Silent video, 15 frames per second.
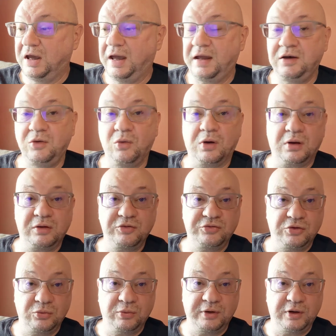and you
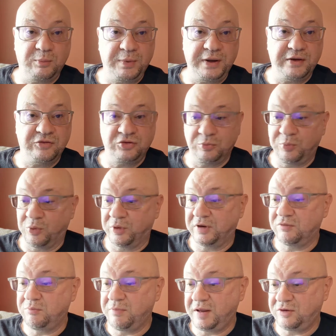also want to be a
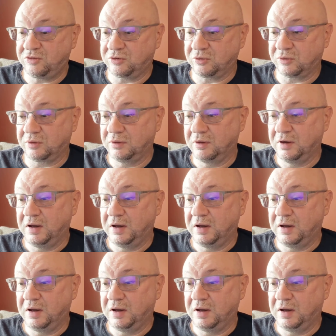supportive mentor.